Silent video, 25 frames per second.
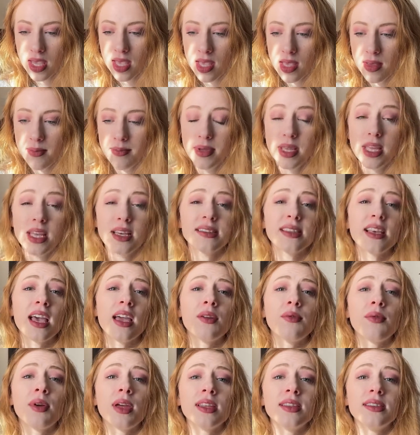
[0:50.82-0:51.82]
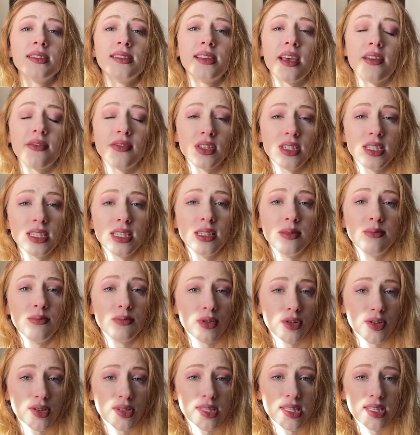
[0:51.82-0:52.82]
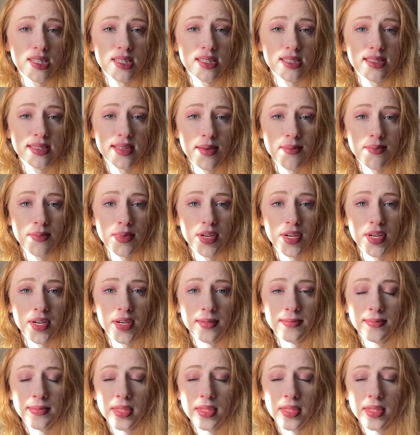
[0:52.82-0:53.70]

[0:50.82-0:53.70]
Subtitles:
because I read 17 books in December,